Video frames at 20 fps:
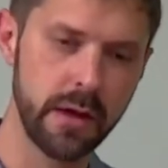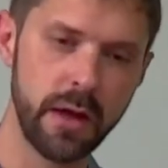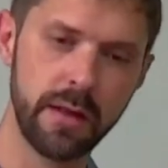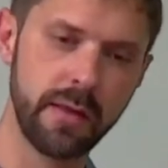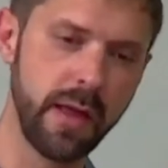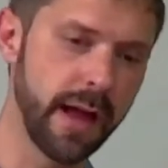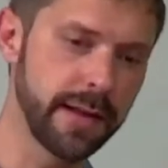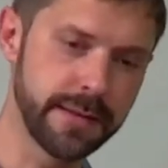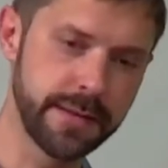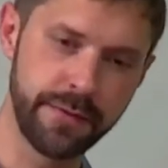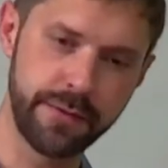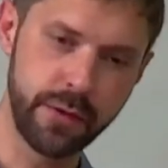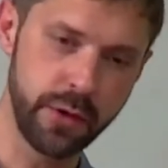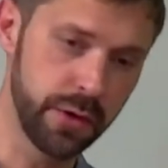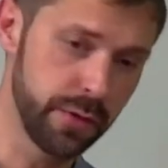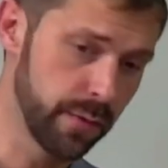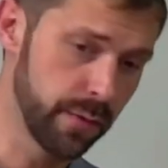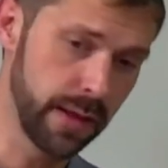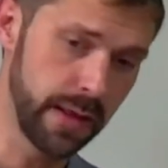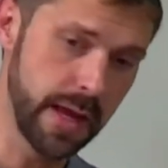lots of
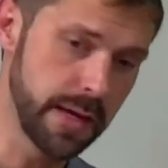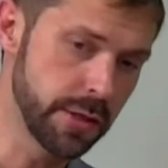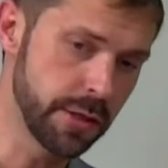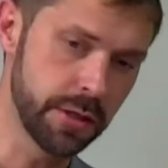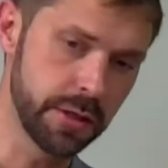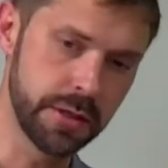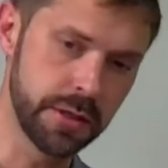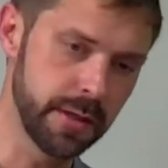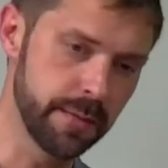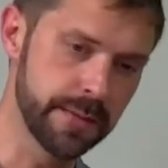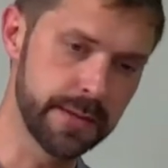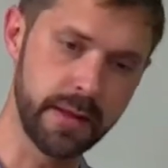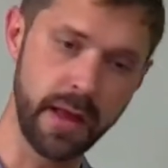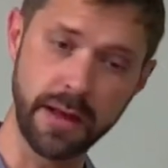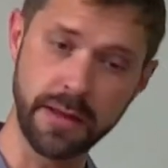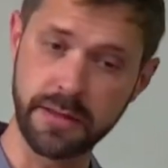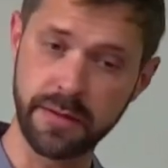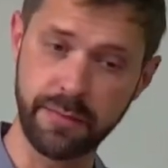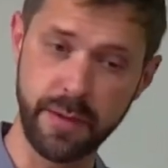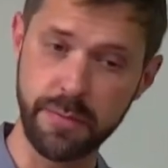good relationships,
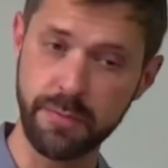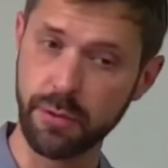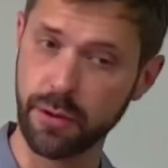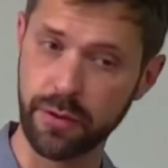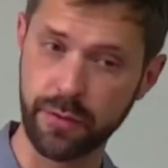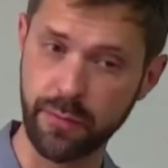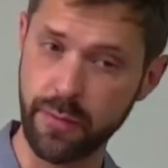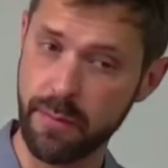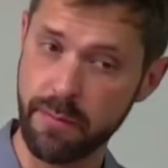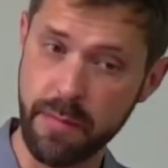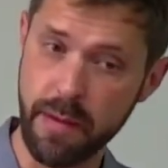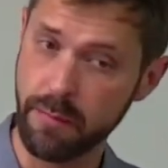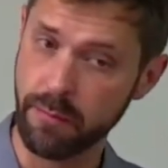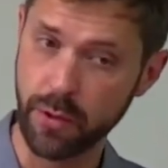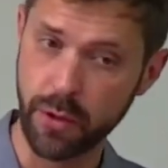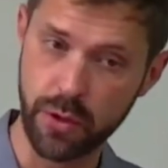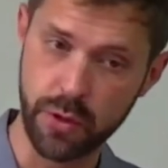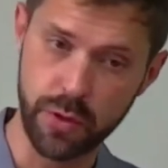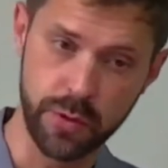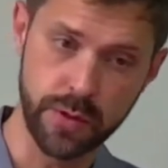lots of people that remember you